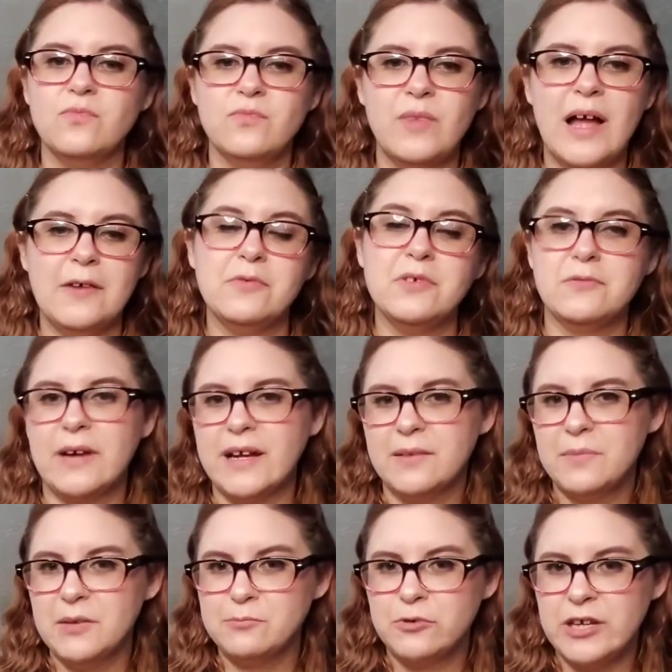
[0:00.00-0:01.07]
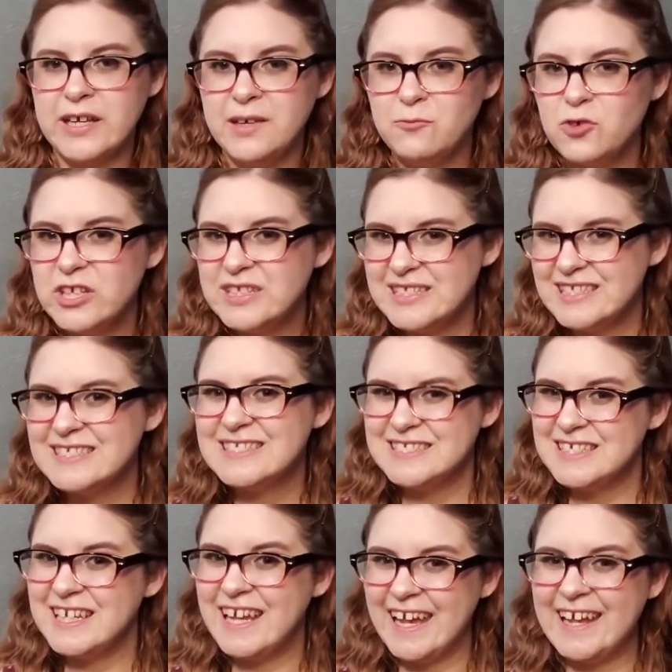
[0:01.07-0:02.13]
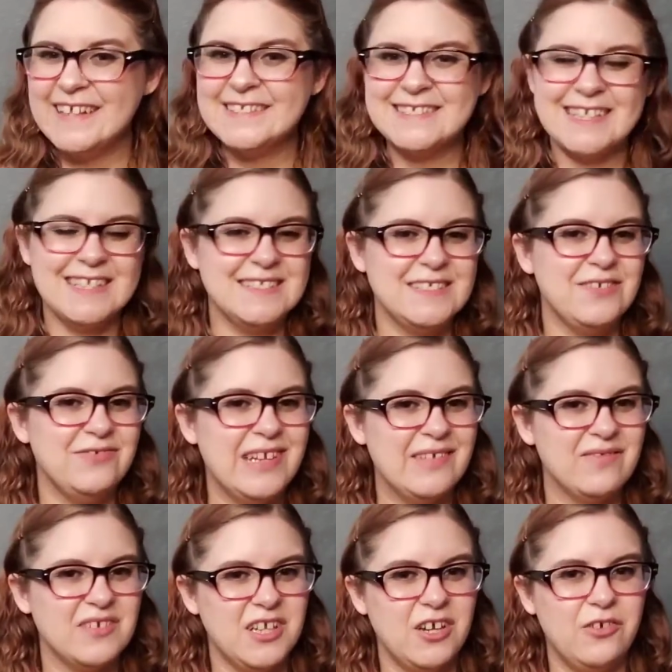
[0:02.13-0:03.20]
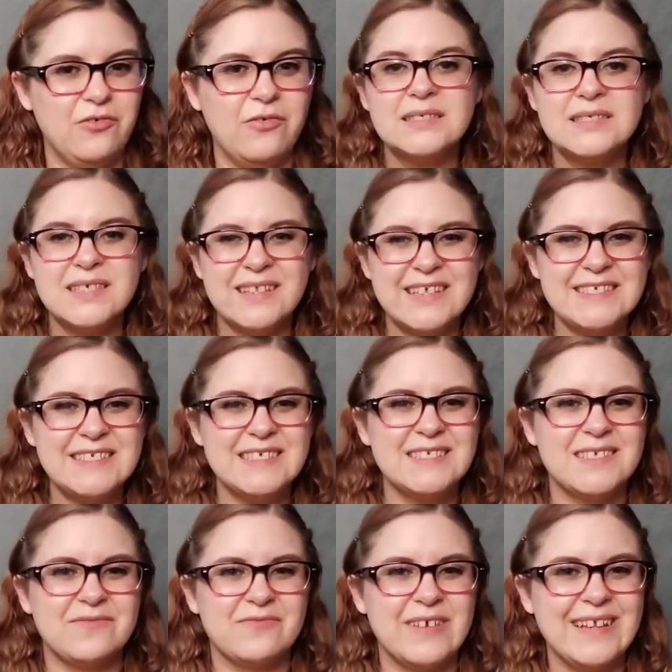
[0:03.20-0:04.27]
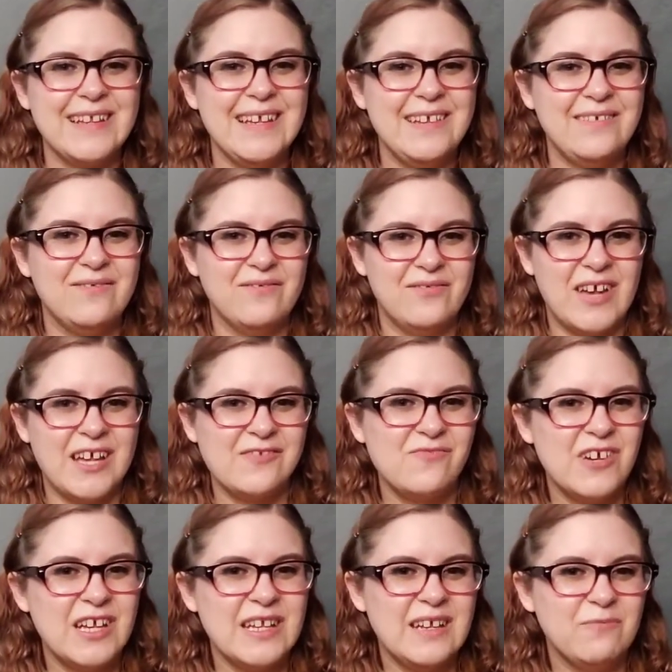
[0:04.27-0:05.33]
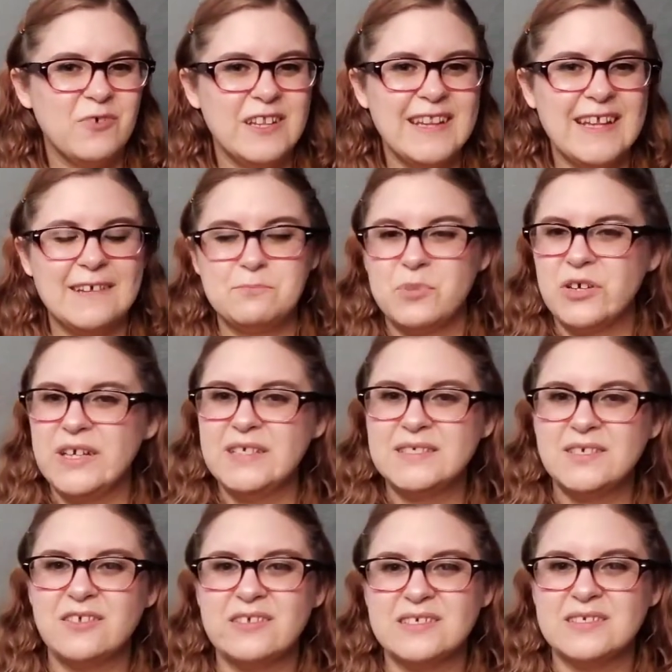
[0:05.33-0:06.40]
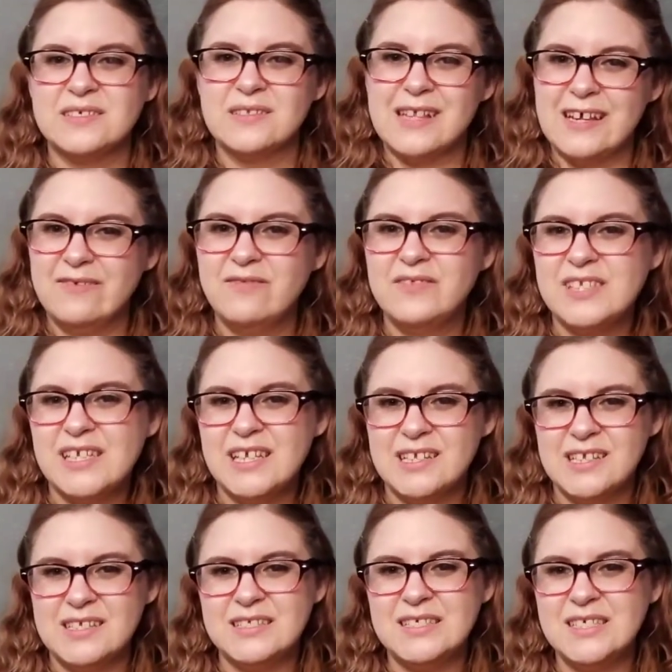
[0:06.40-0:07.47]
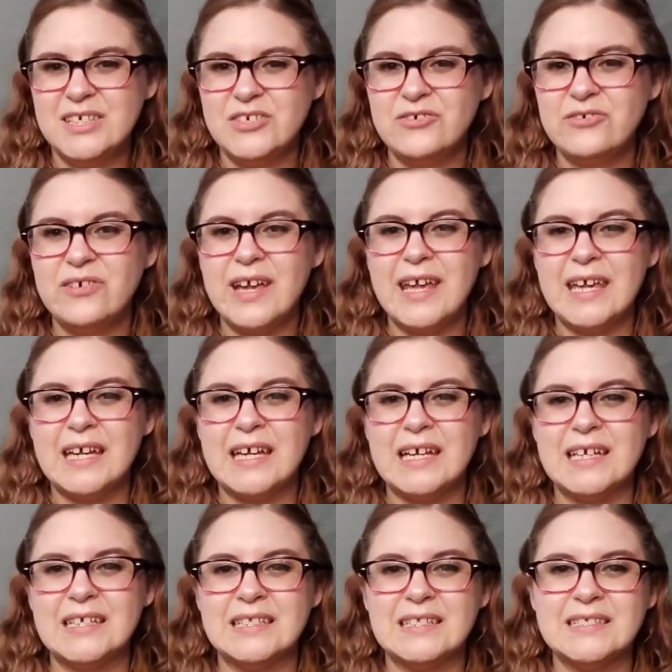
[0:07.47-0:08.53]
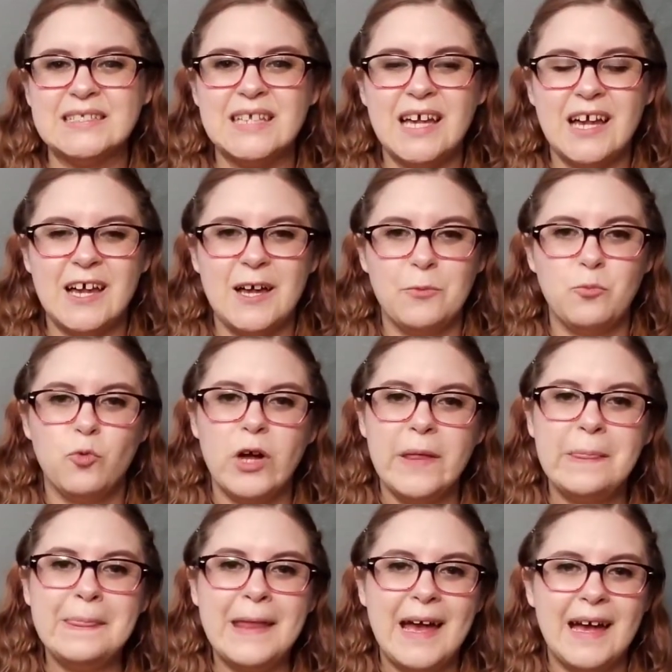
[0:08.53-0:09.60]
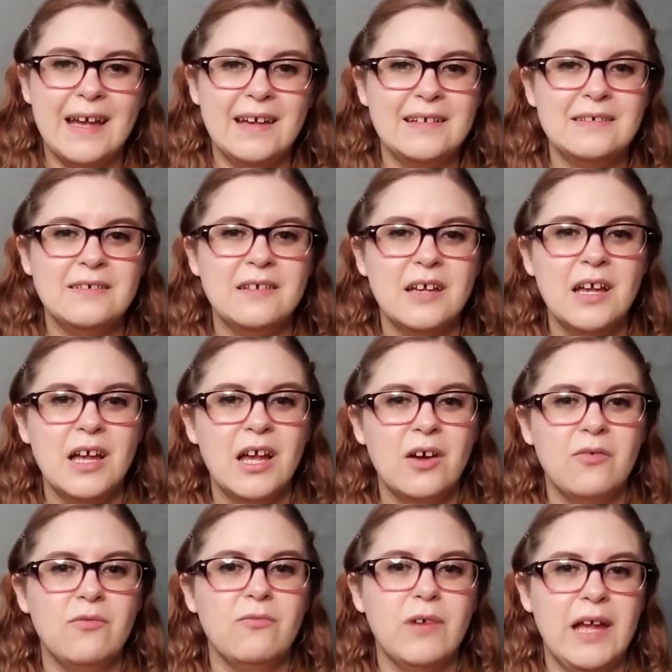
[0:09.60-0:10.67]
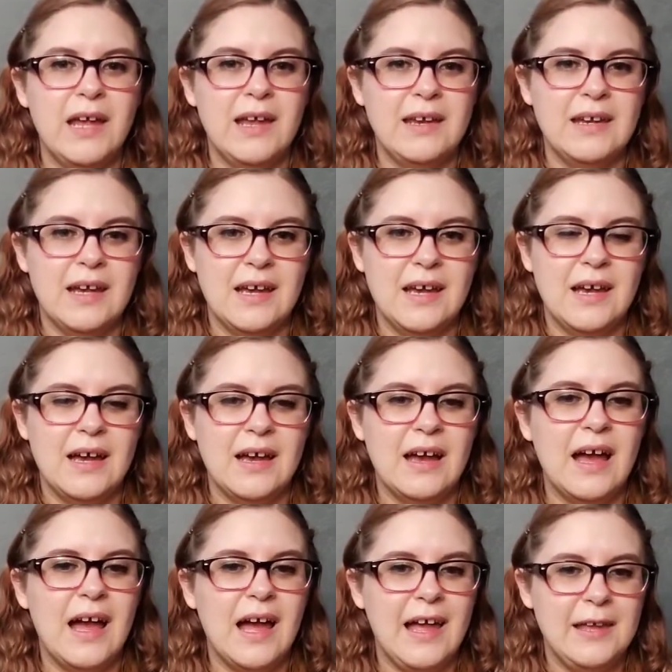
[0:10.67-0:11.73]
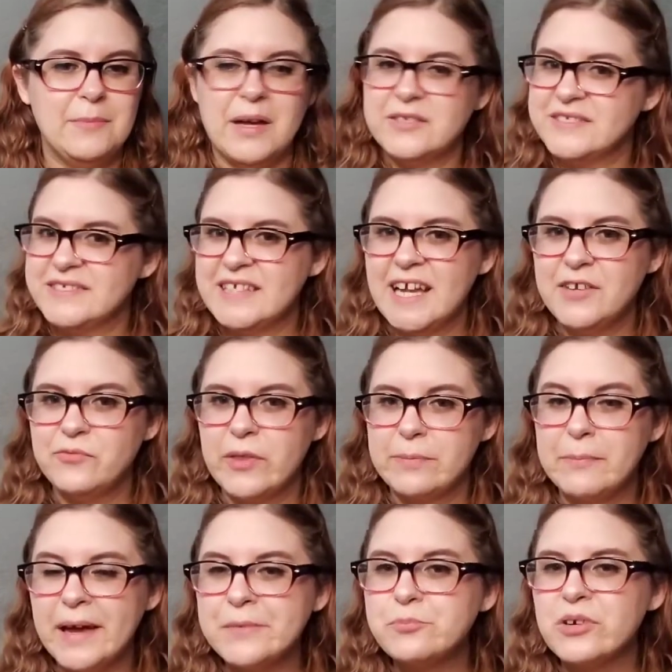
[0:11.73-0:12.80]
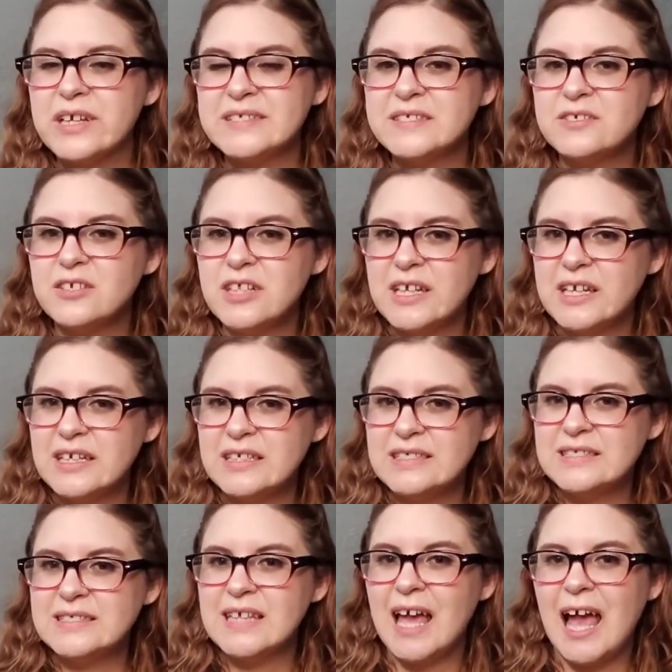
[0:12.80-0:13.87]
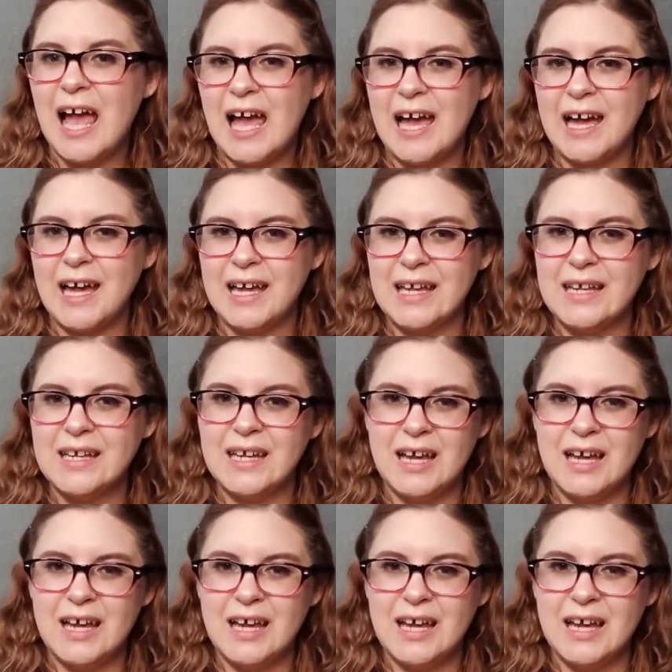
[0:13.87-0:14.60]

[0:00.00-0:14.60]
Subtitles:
I would recommend bringing one just in case, because you never know. So this is a really fun one and one that preschoolers love to get into, and one that when I'm outside with my preschoolers, I